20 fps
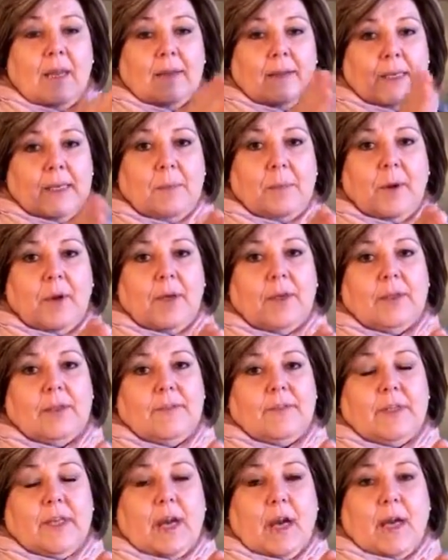that part
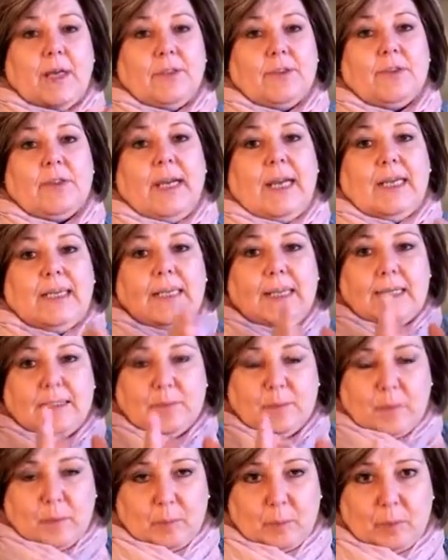of the contract has
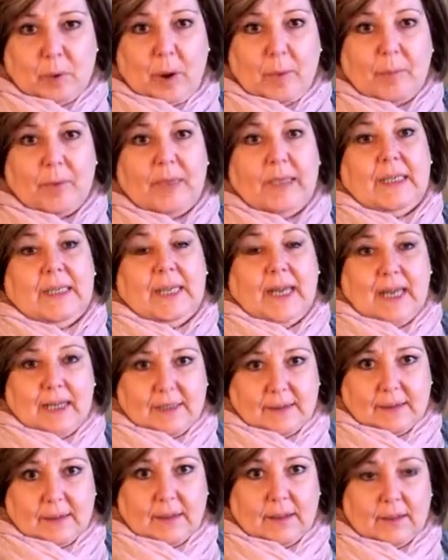been properly
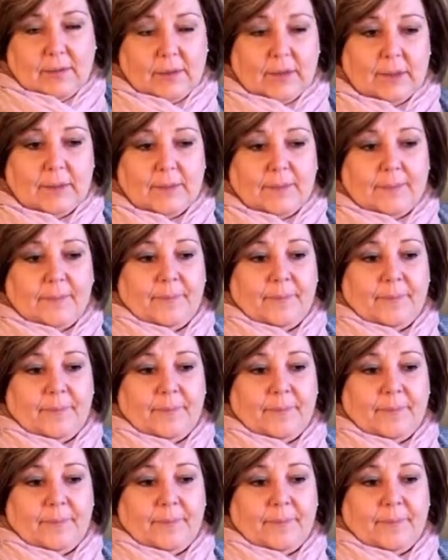executed.